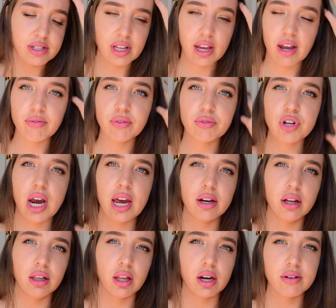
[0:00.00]
Like I've tried
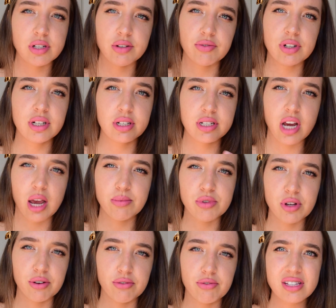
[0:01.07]
a lot of different types
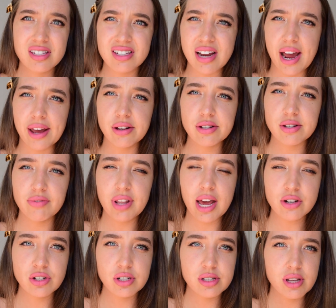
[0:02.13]
of styles of
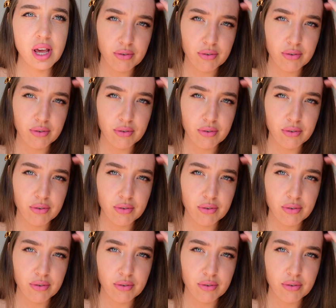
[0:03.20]
lashes.